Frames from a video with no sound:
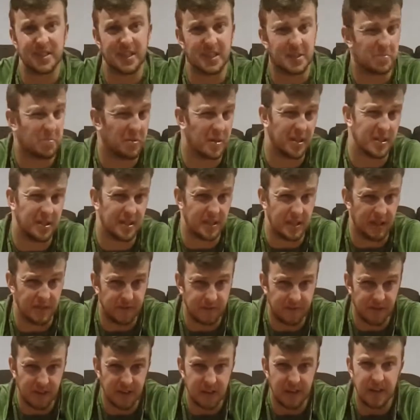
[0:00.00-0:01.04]
expensive.
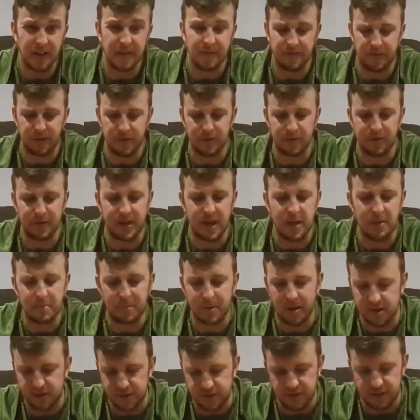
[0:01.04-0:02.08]
If you're on that
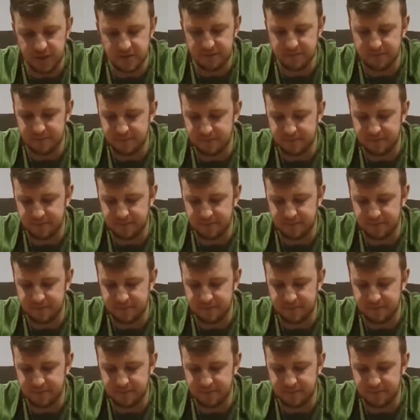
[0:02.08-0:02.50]
budget,